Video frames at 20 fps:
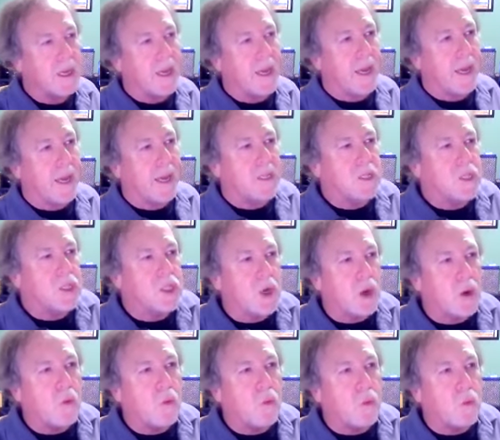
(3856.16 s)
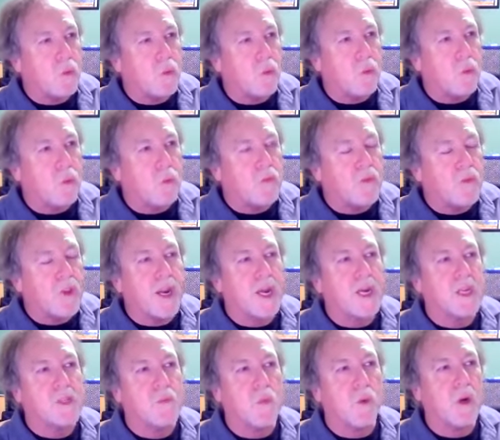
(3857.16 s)
And so the
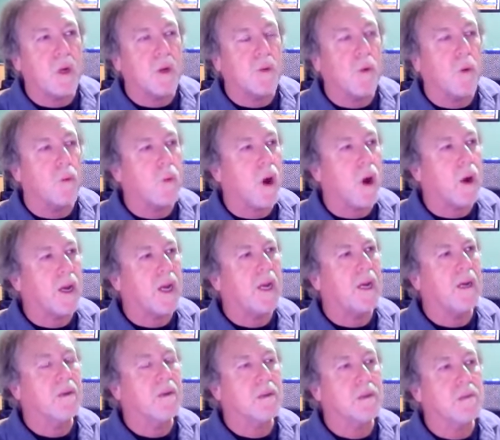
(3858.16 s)
next morning we're walking